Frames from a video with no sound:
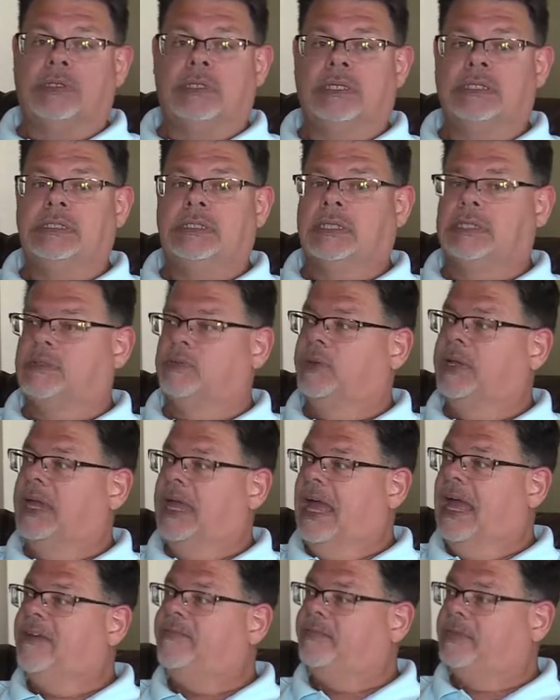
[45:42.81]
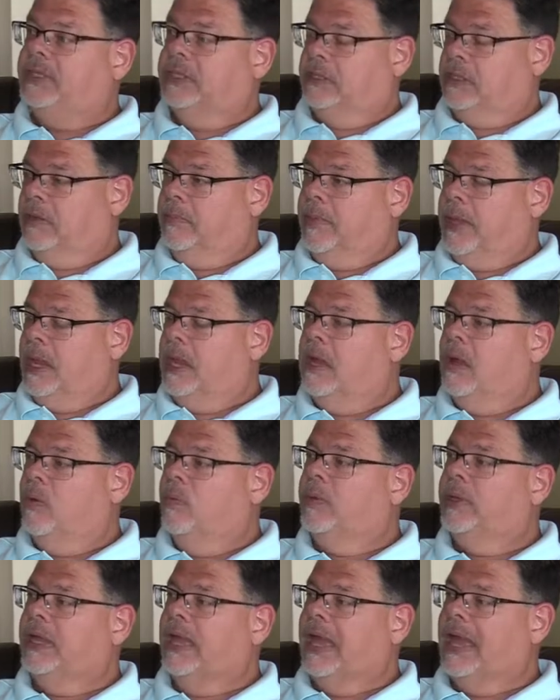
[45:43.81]
He says, we have to come out.
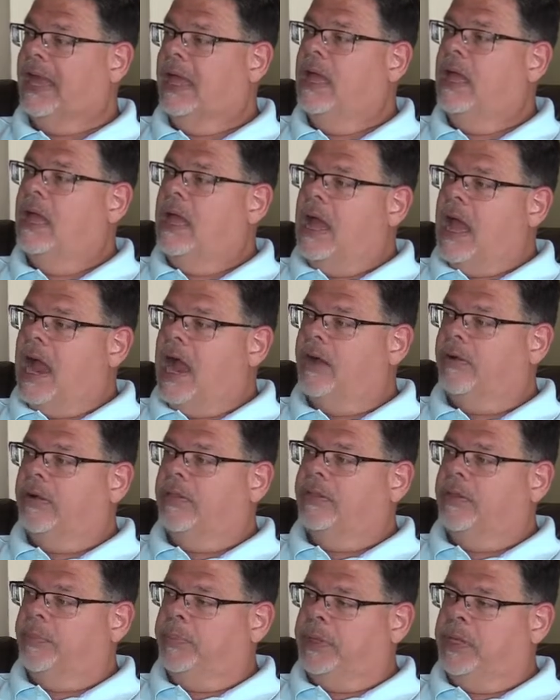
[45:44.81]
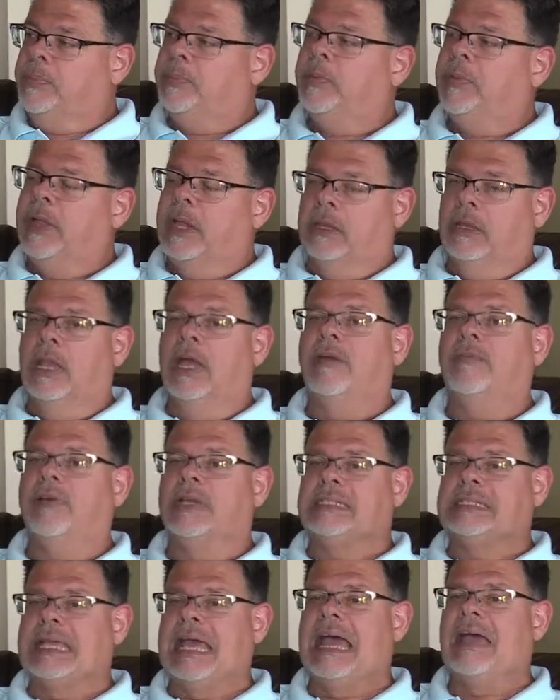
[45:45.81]
The people that love
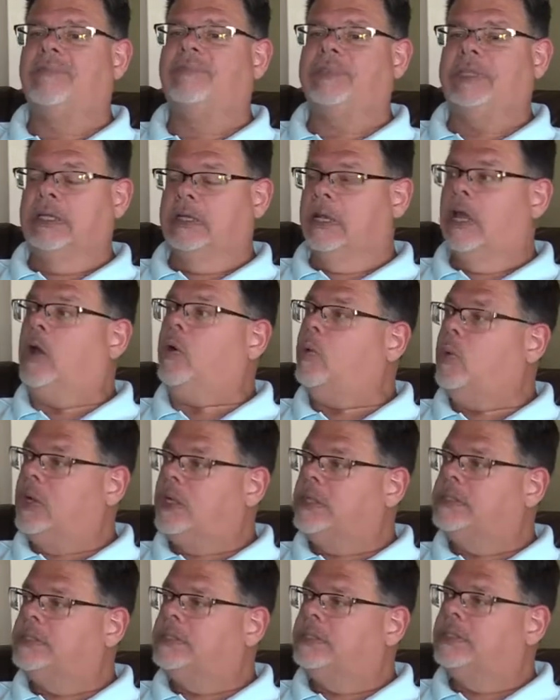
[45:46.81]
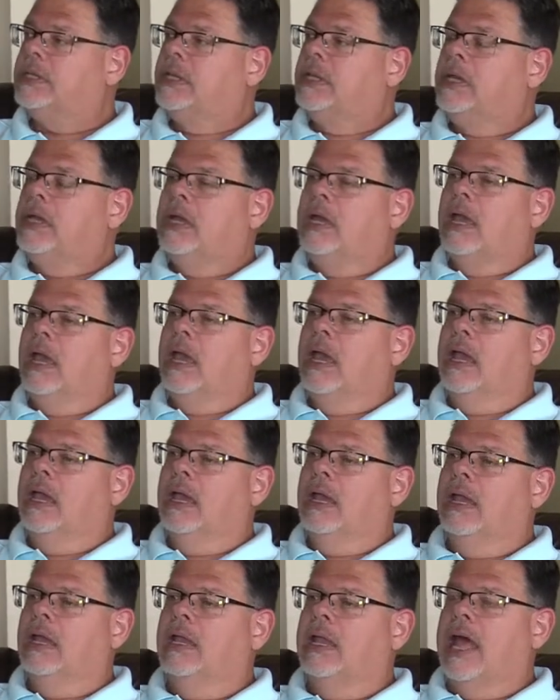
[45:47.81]
us have to know us.
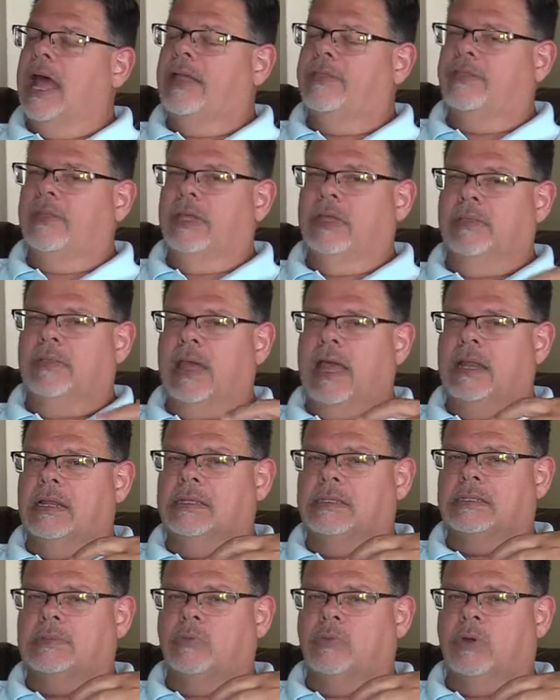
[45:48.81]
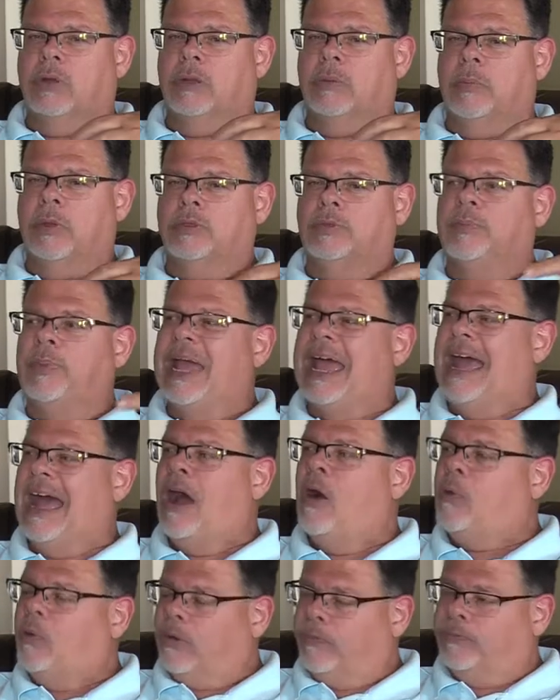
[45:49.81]
And I think that is one of the most
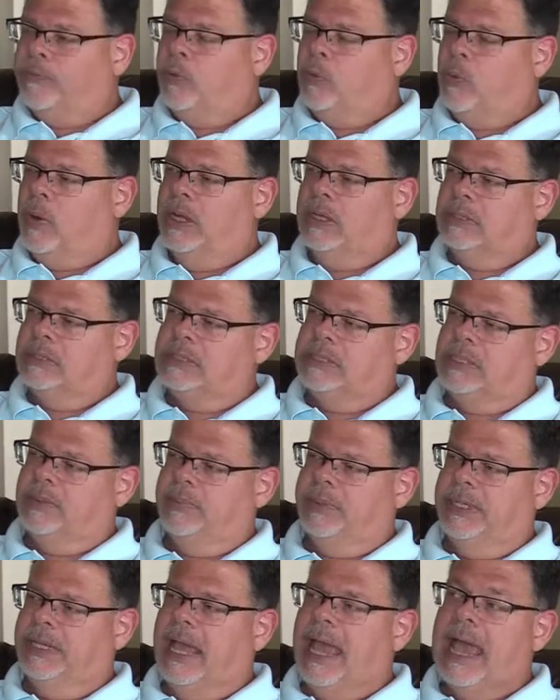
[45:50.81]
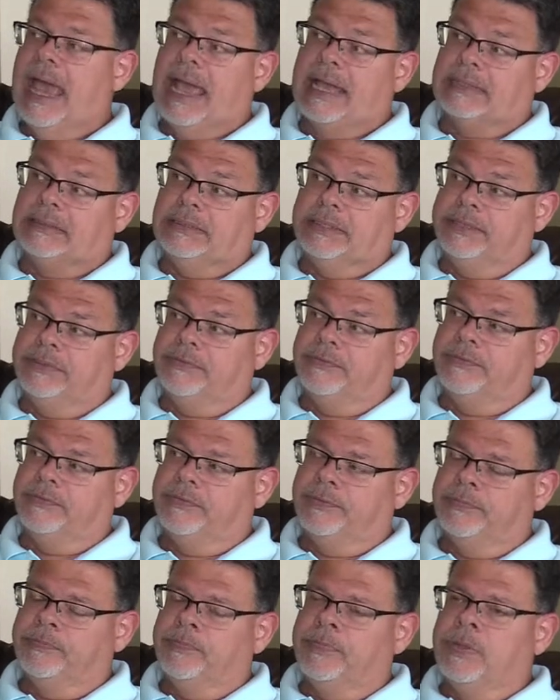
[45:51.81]
powerful ways to be
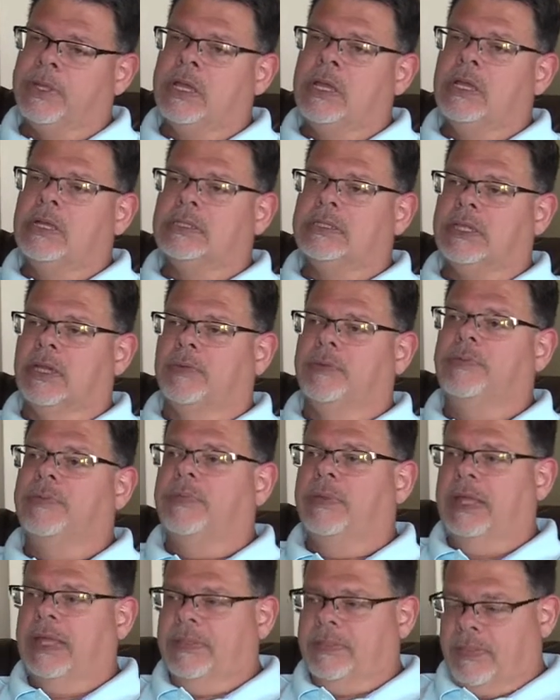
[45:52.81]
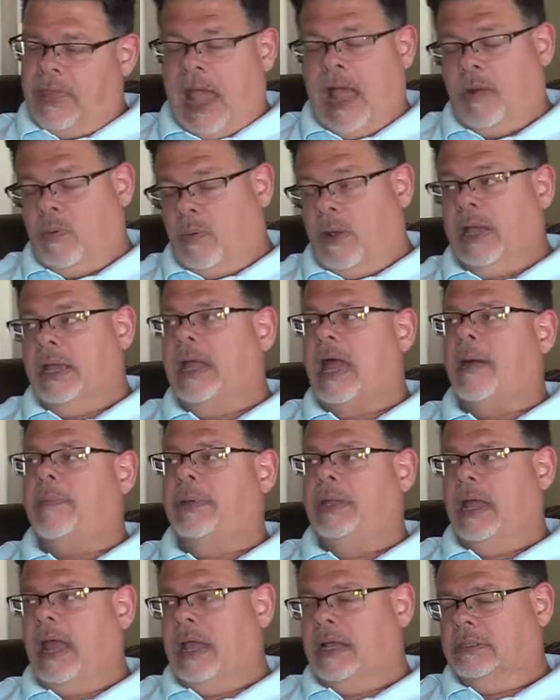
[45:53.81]
active. So in that way, I'm
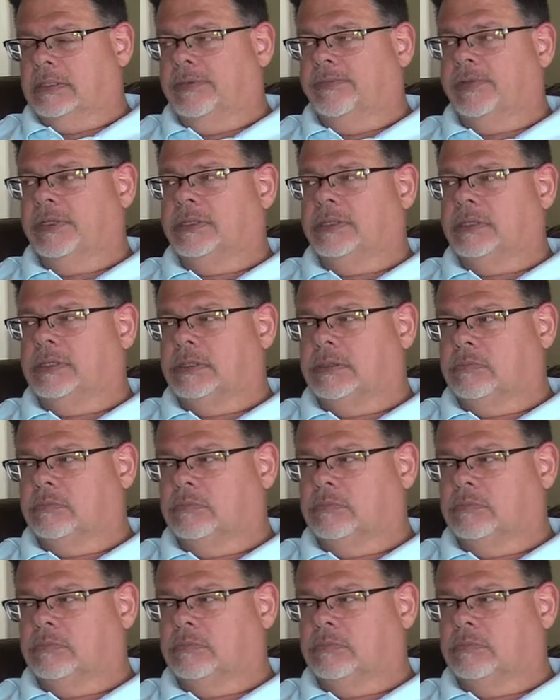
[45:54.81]
an activist.